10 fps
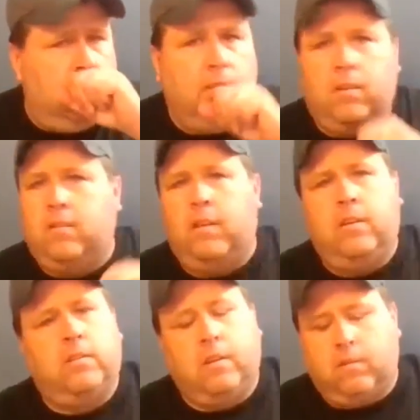He says he
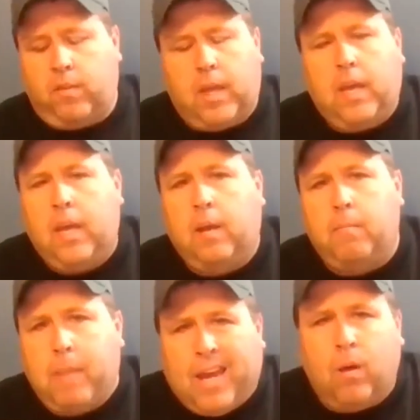just doesn't think he
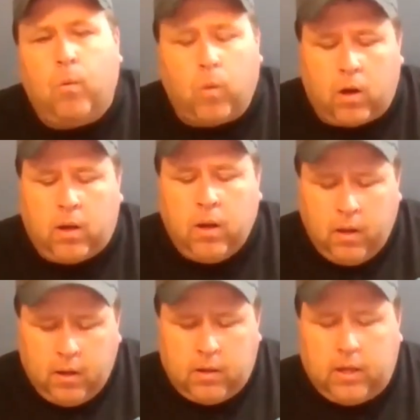can make it work
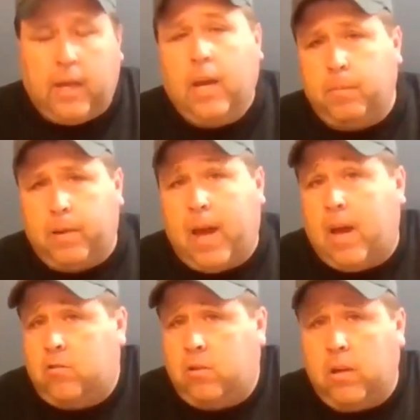to get up to
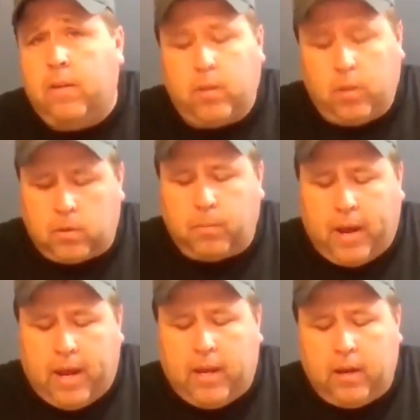Ashland, even though with the
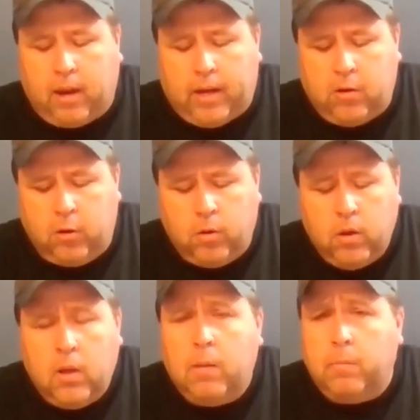pay he'd like to.